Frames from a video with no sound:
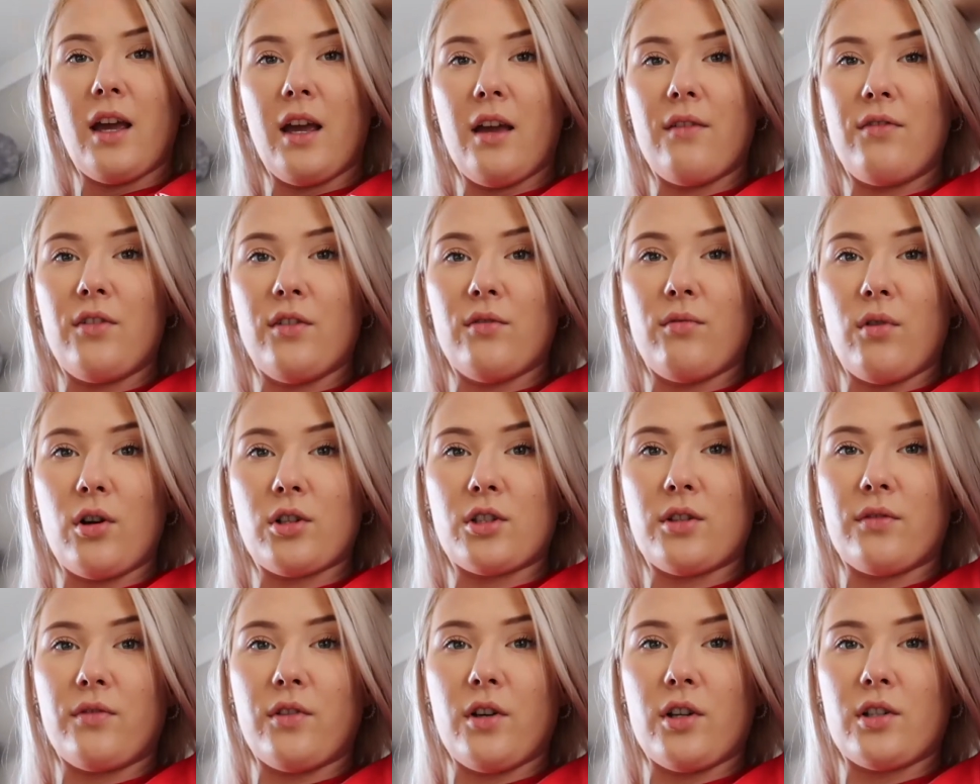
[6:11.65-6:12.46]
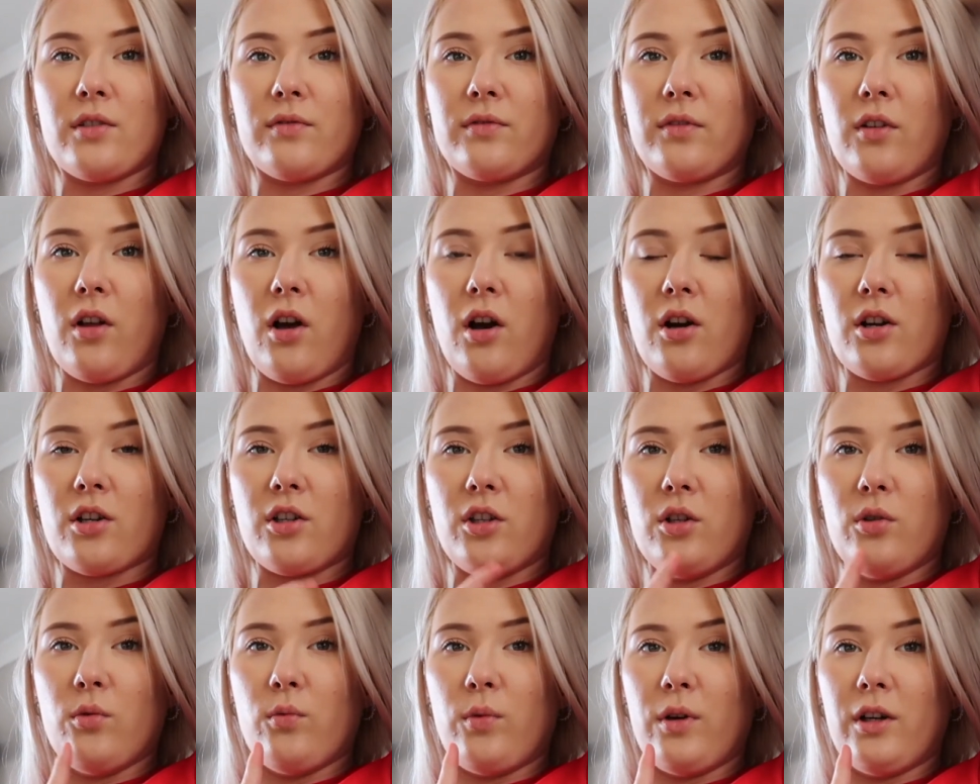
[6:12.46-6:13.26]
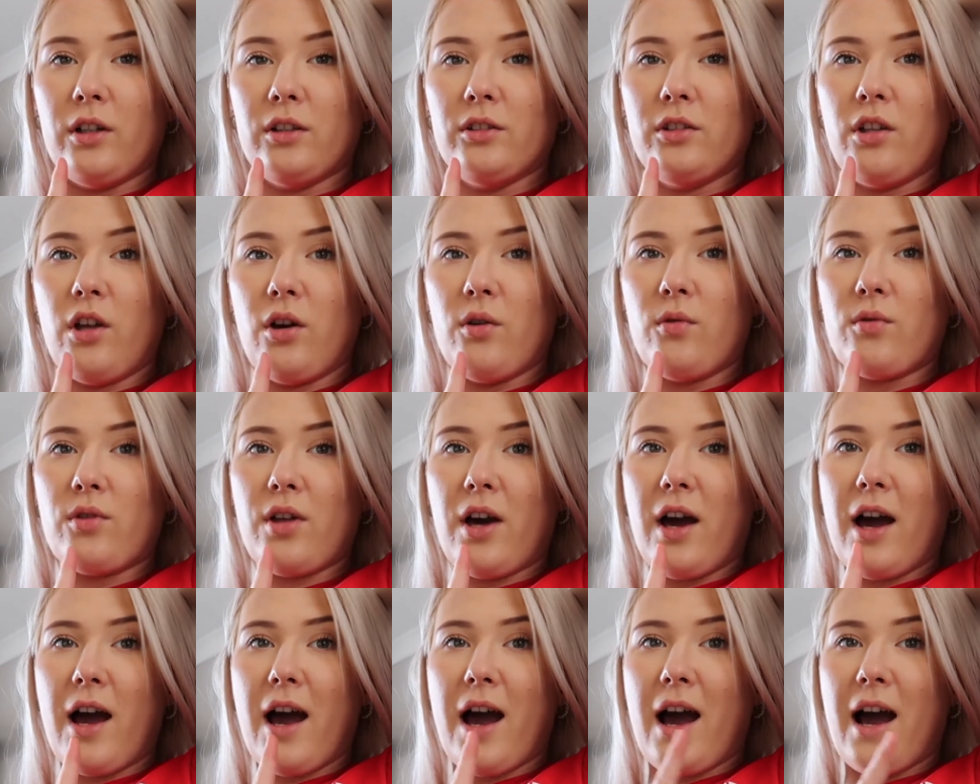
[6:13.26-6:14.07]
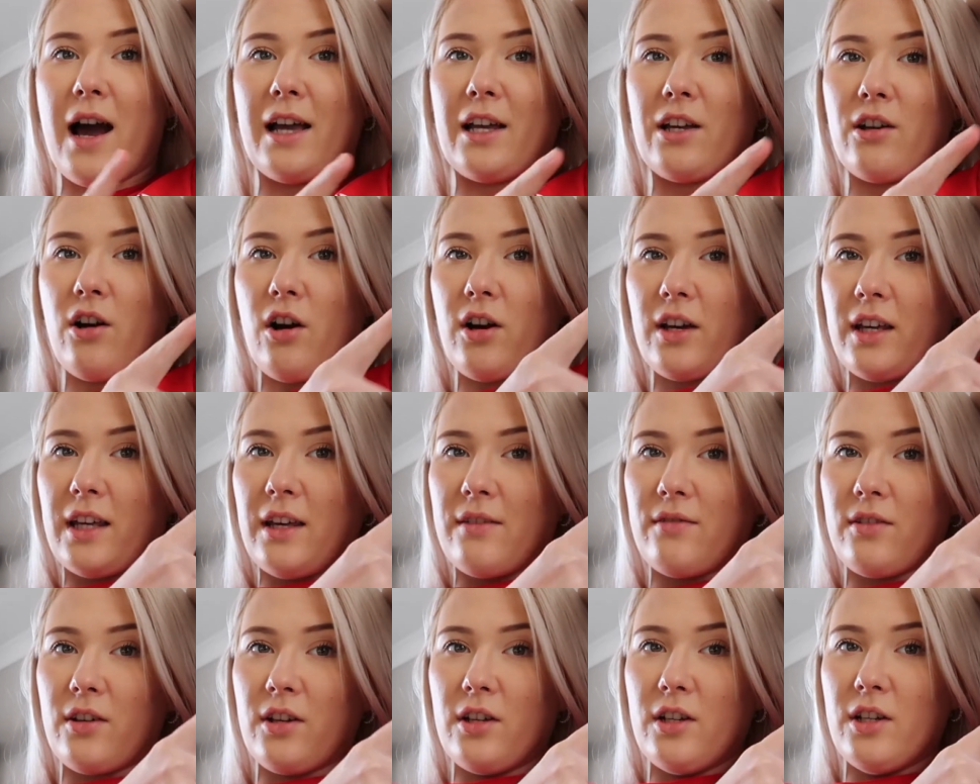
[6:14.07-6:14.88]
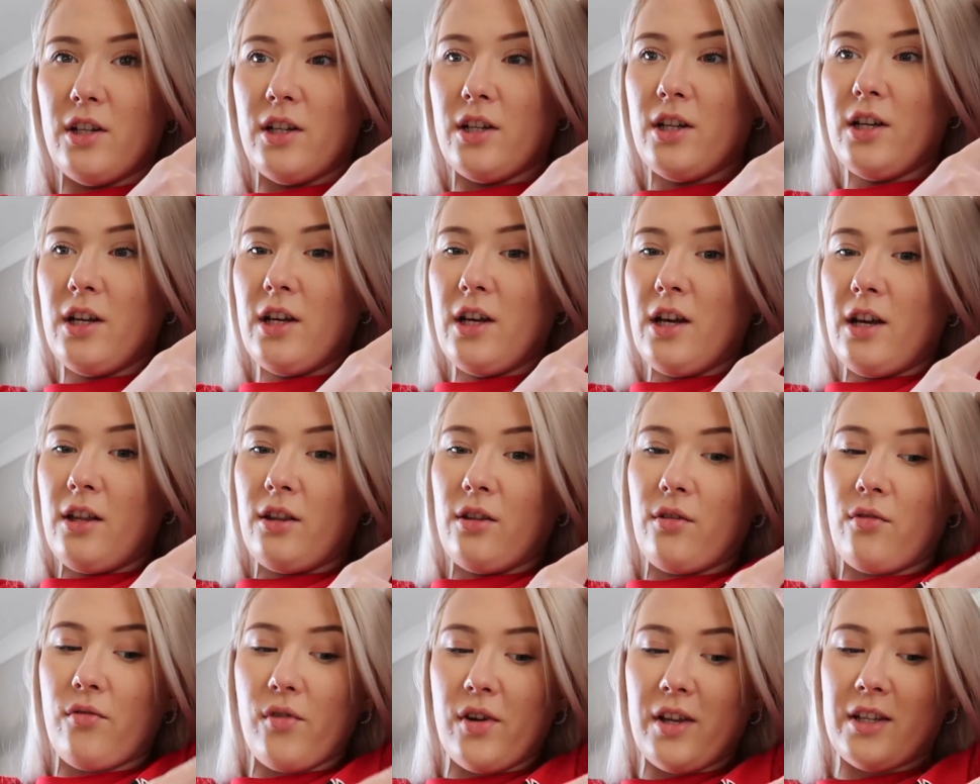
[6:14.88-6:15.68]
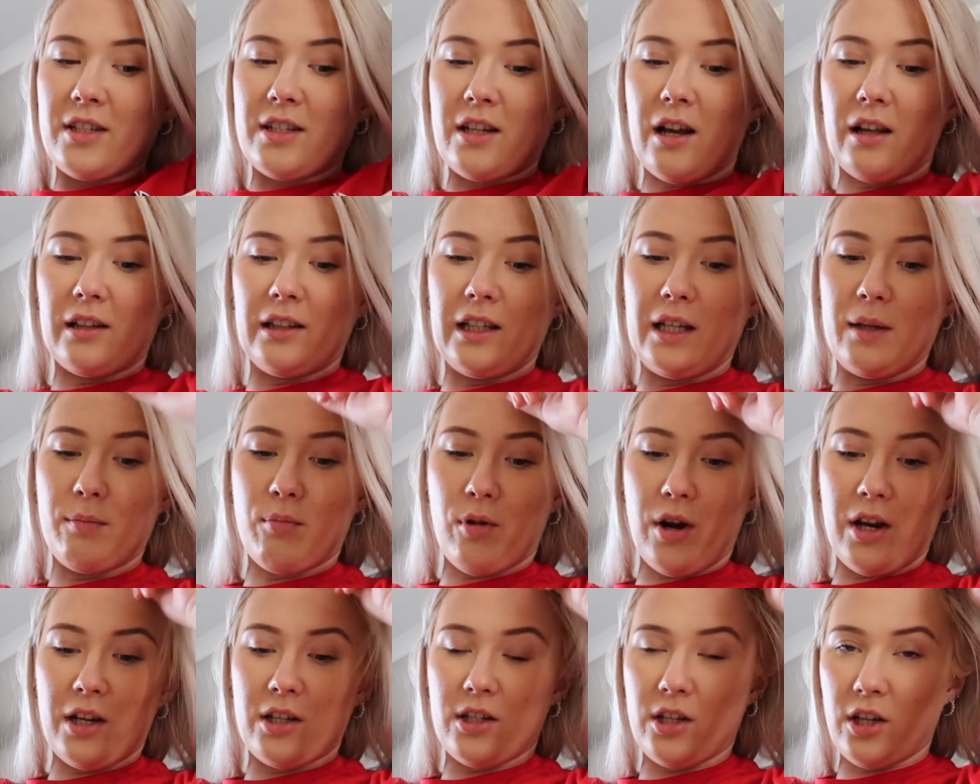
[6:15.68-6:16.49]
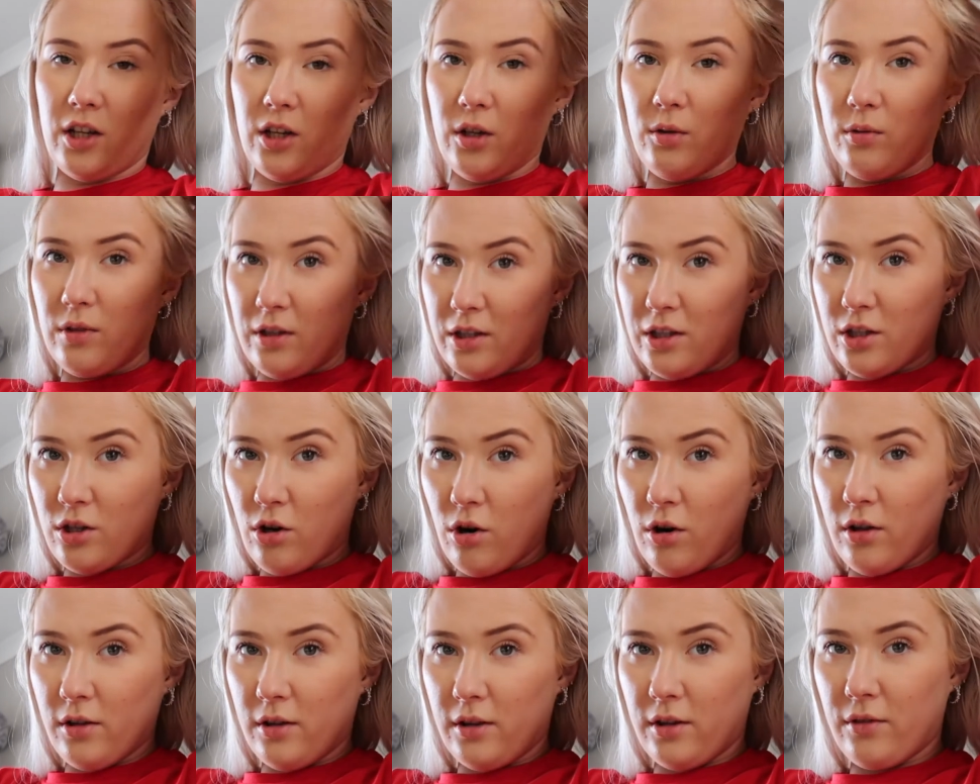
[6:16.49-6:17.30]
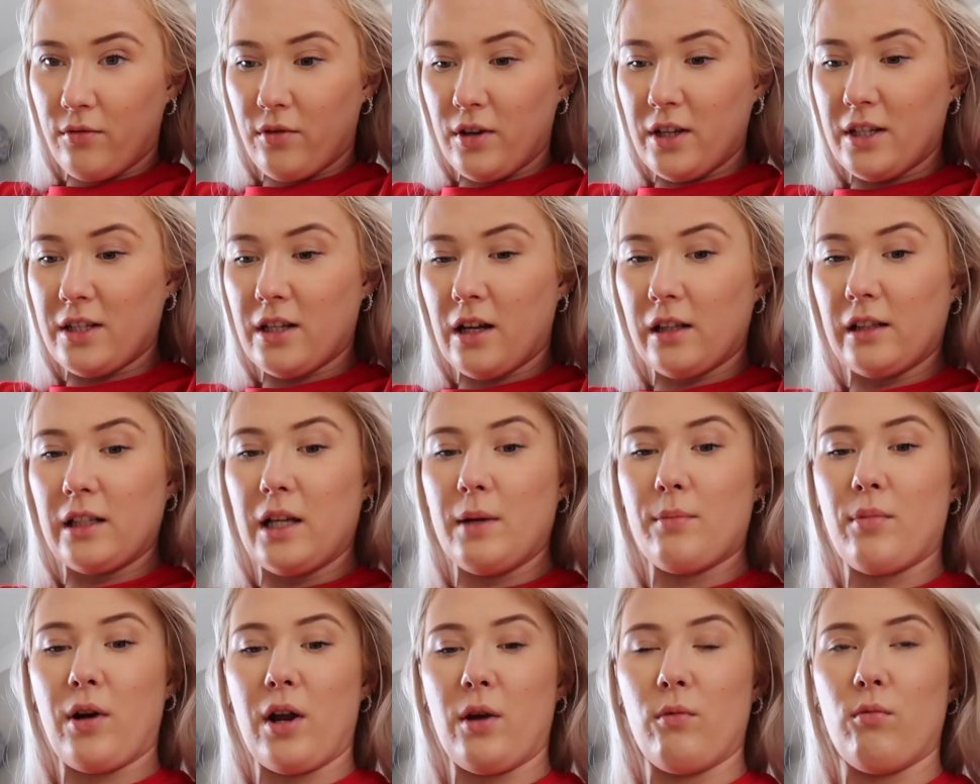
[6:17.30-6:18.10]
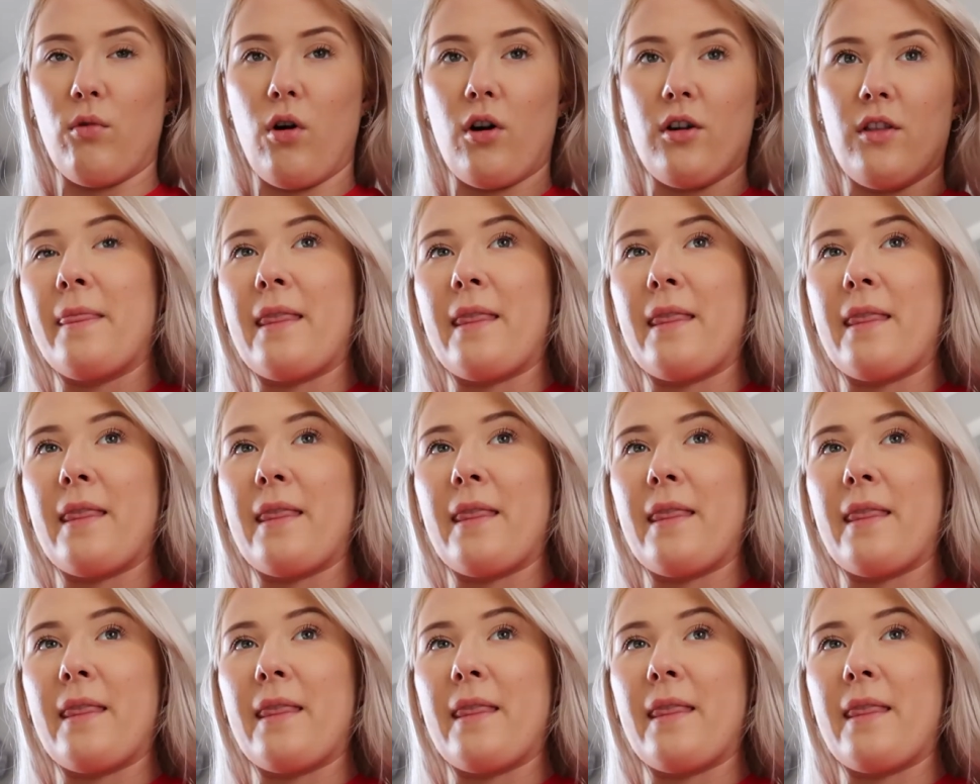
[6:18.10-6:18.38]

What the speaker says: If you've watched the first vlog, you will know that I got given the Freestyle Libre 2. This is currently the Freestyle Libre 1.